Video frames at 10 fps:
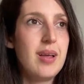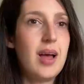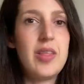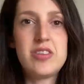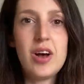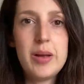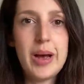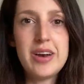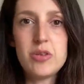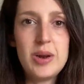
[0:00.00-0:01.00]
at the time I
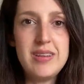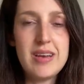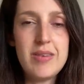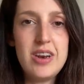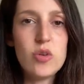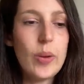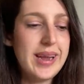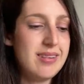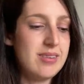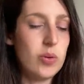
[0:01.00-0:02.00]
had a 27 inch
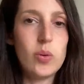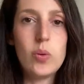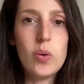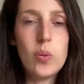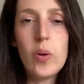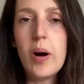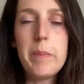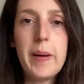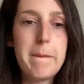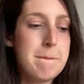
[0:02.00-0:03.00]
waist or or
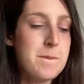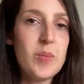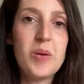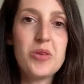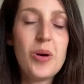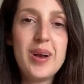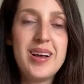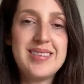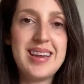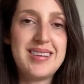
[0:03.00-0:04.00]
what but it was quite
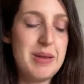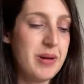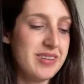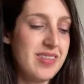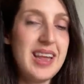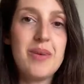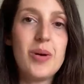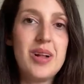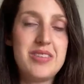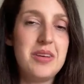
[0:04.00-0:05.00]
nice actually because I think
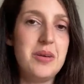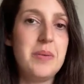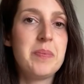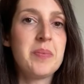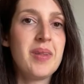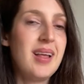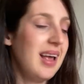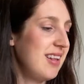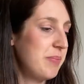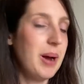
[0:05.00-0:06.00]
what I'll do
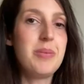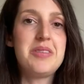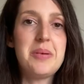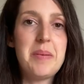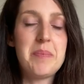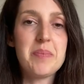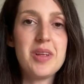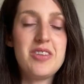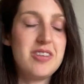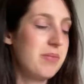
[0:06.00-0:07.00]
is be able to um
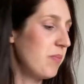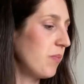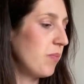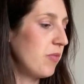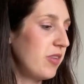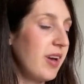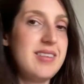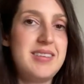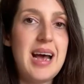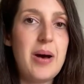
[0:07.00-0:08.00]
just
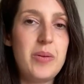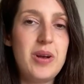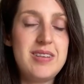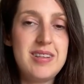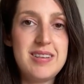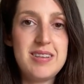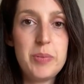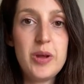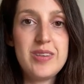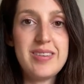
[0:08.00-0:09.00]
size down to the
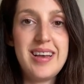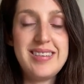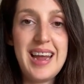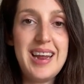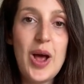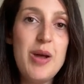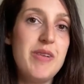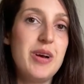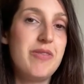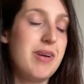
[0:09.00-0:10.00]
pure size 8 and
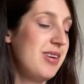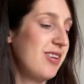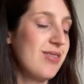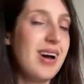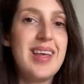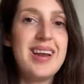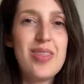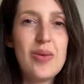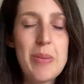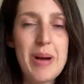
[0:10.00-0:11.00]
hopefully it'll fit me just right then. I
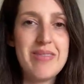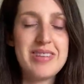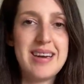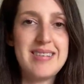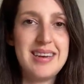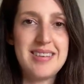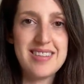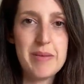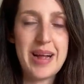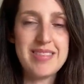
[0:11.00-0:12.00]
thought I might have to actually
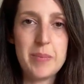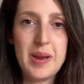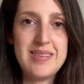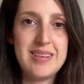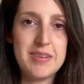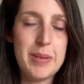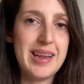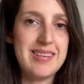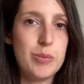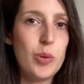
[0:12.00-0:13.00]
adjust the pattern pieces to make
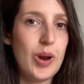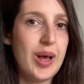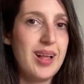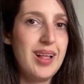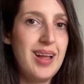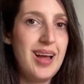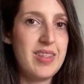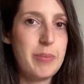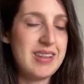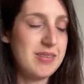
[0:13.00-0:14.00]
it smaller
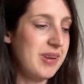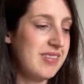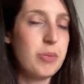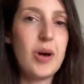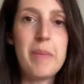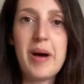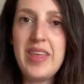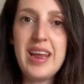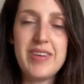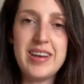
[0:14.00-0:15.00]
than the pattern pieces were but I
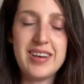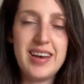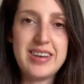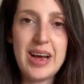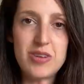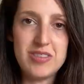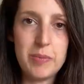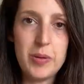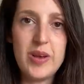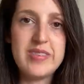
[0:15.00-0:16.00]
think if I size down just the
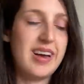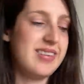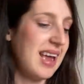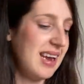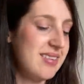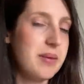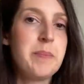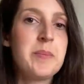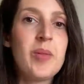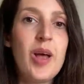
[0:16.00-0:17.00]
pure size 8
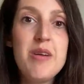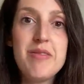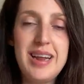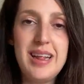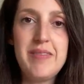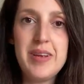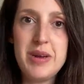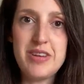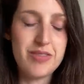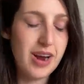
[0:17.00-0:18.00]
hopefully it'll fit
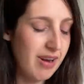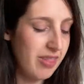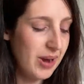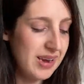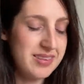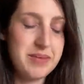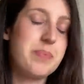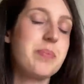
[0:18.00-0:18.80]
me just right around the waist.